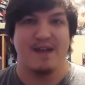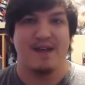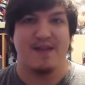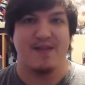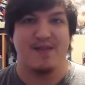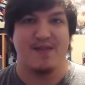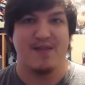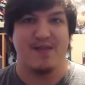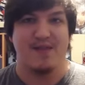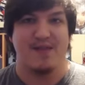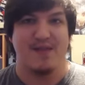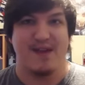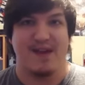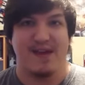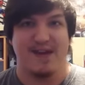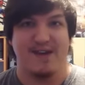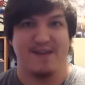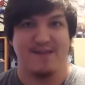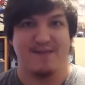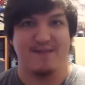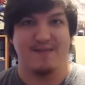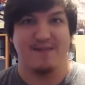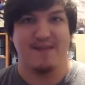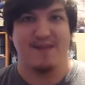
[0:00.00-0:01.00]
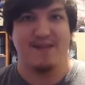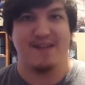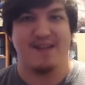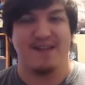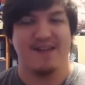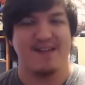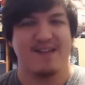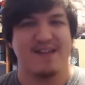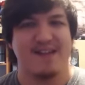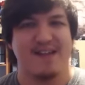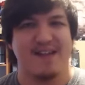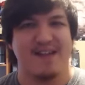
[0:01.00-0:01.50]
enthusiasm.
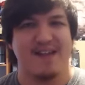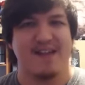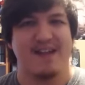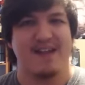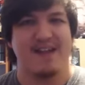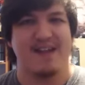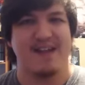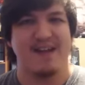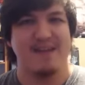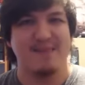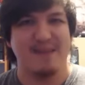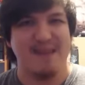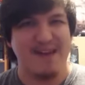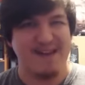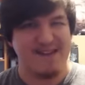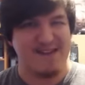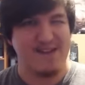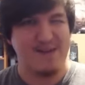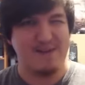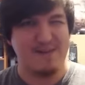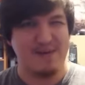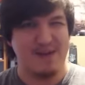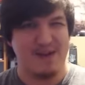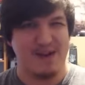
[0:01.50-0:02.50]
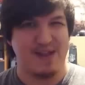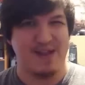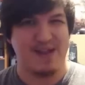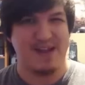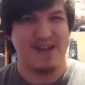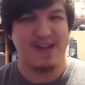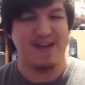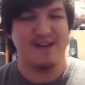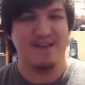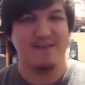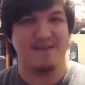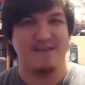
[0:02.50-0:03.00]
It's, it makes you
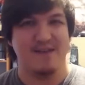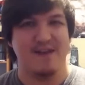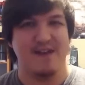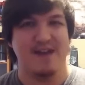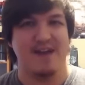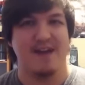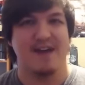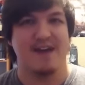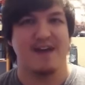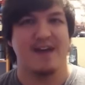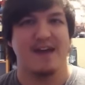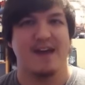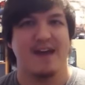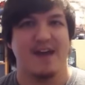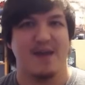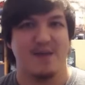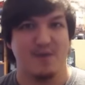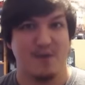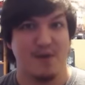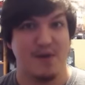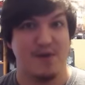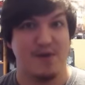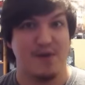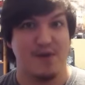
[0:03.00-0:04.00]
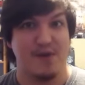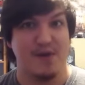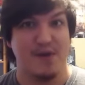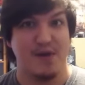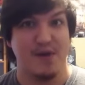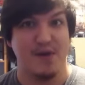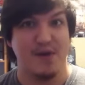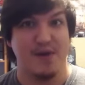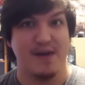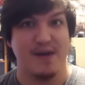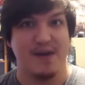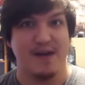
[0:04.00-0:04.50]
believe in what they're
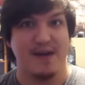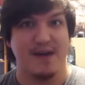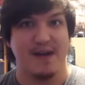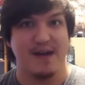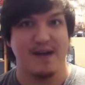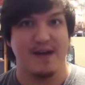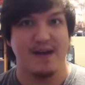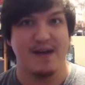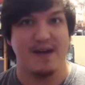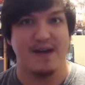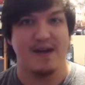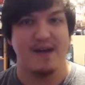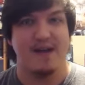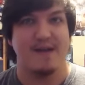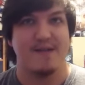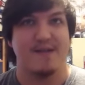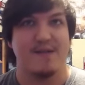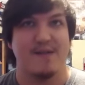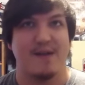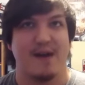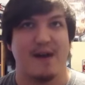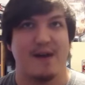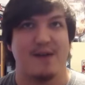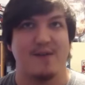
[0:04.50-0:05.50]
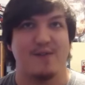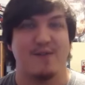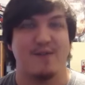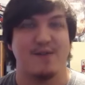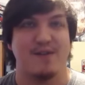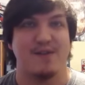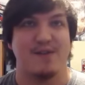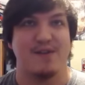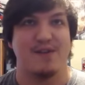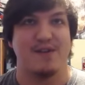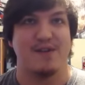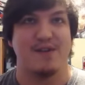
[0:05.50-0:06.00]
doing. So I was
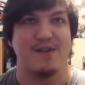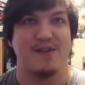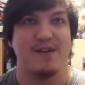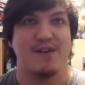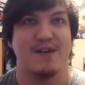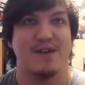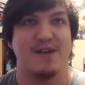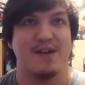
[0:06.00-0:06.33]
wanting to